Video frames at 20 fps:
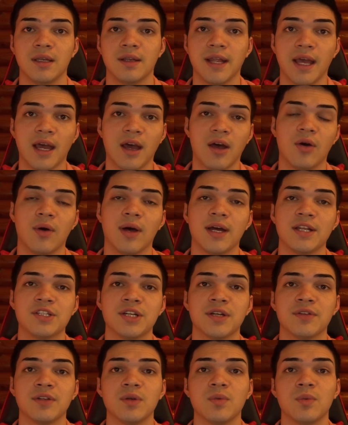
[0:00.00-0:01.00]
Now, I
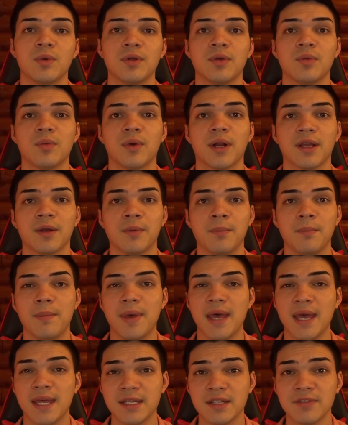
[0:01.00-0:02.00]
generally wouldn't
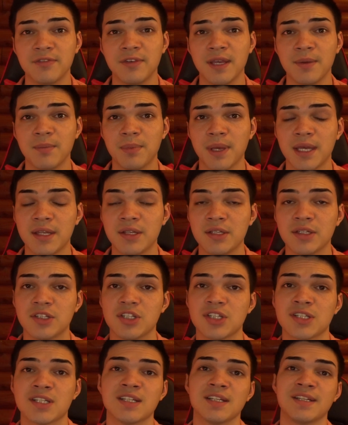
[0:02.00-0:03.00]
recommend a vape pen
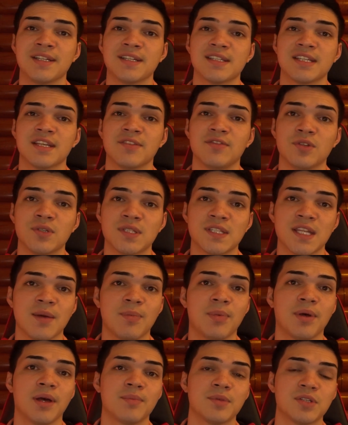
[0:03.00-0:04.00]
just because if you
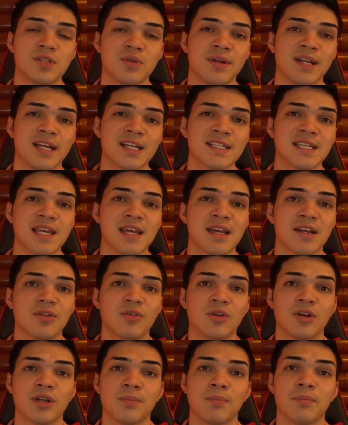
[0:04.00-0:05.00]
step up to our next
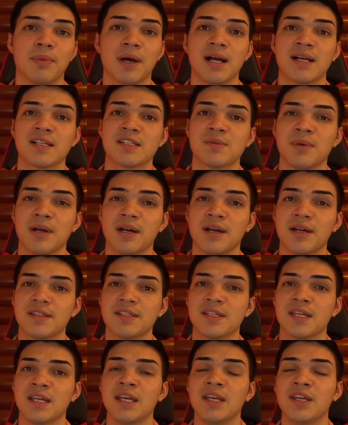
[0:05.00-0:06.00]
category, box
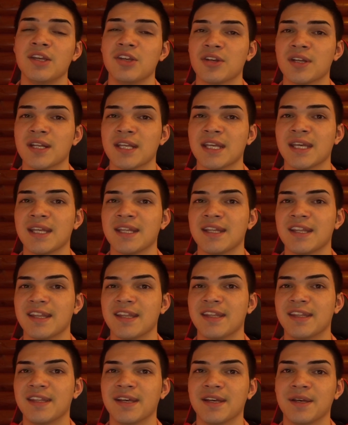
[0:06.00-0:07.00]
mods, you're going to get
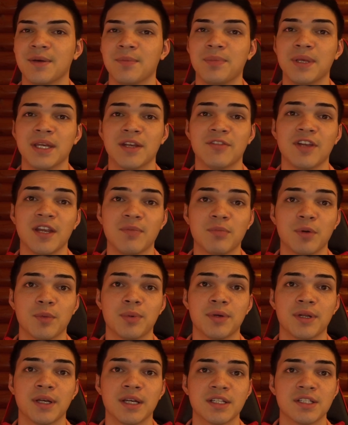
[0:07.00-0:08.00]
the big vapor
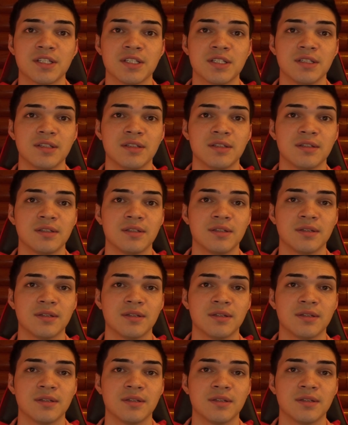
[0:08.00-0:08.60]
production,